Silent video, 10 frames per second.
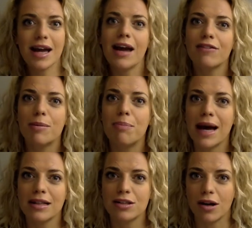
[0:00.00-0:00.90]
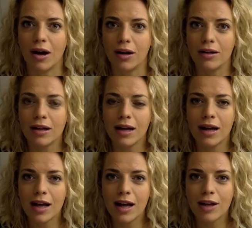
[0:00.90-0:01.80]
I have the patch on,
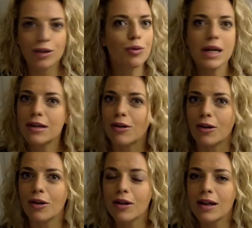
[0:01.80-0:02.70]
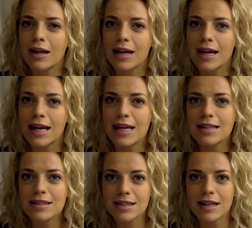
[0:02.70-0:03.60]
the wrinkle
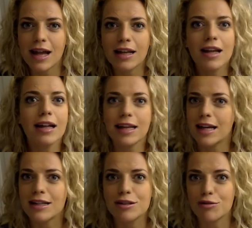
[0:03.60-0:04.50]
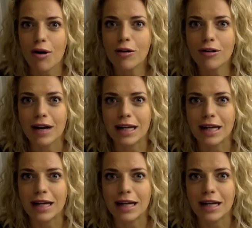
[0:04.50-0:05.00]
is not getting stronger